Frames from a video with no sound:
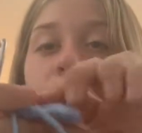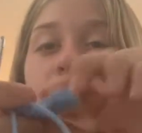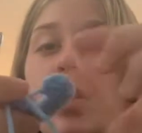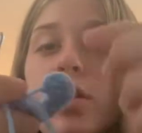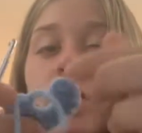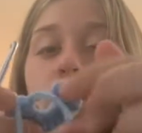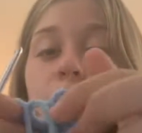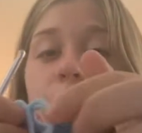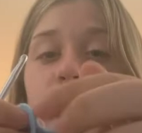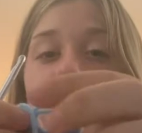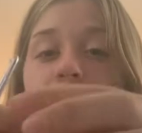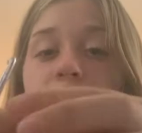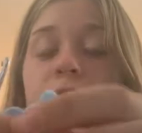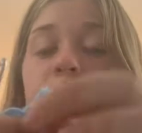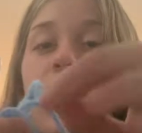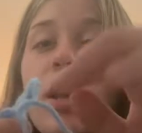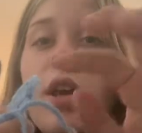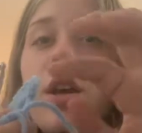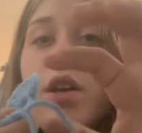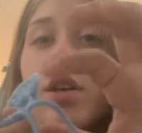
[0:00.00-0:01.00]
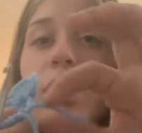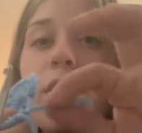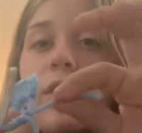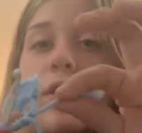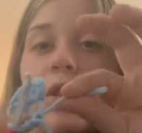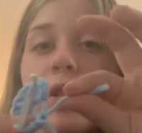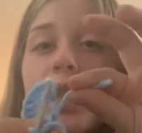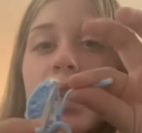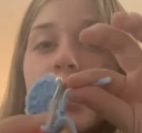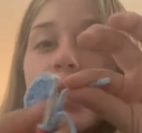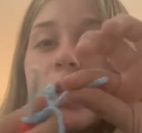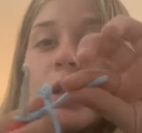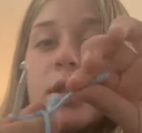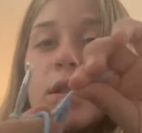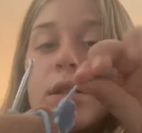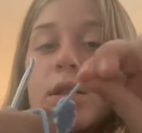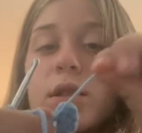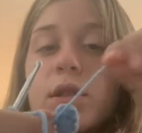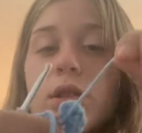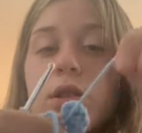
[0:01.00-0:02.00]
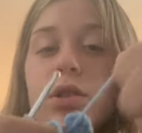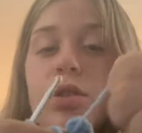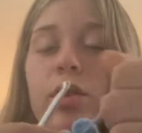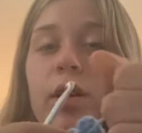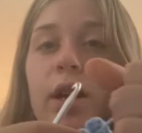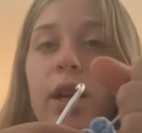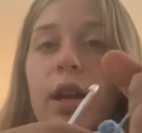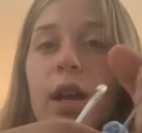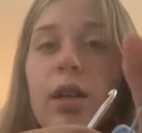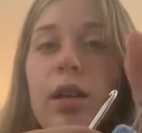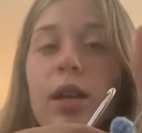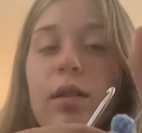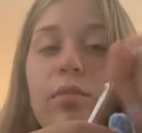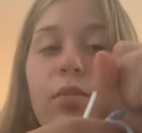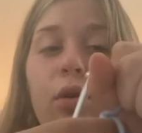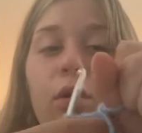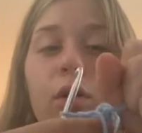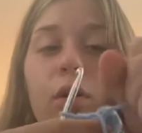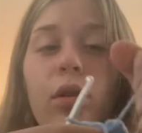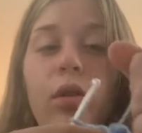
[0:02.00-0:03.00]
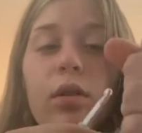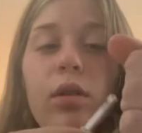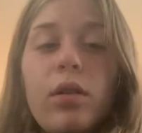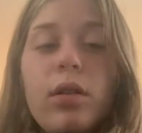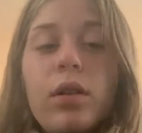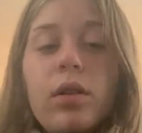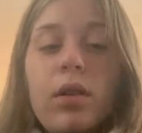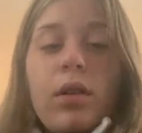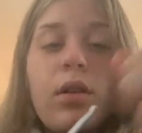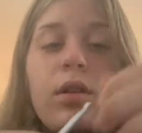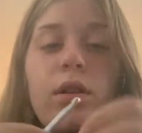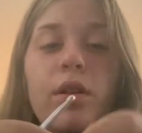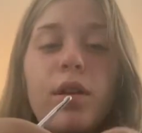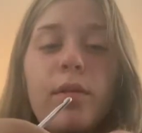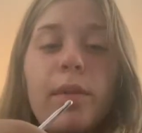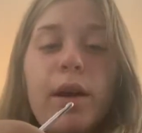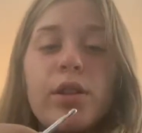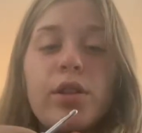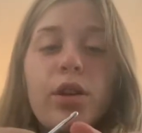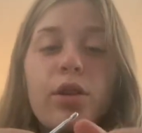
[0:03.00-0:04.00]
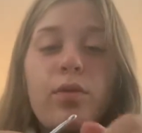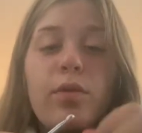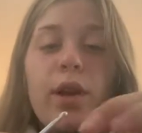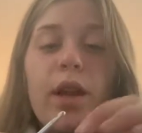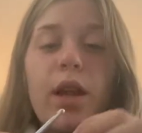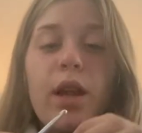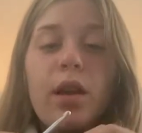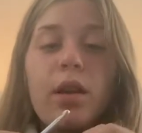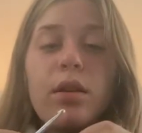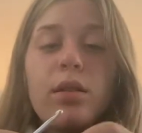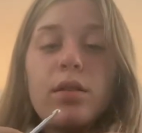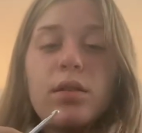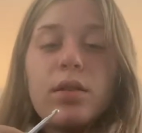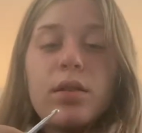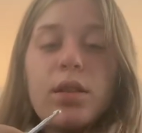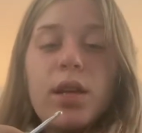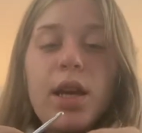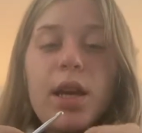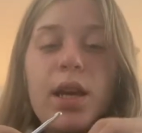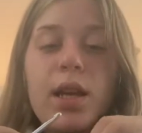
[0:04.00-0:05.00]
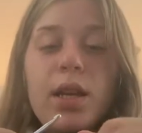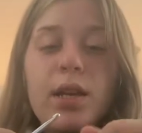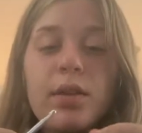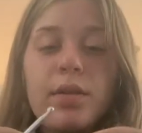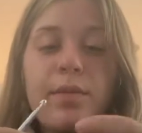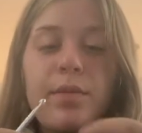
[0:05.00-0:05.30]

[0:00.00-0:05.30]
crochets, you can just take this string and then pull your magic ring tight.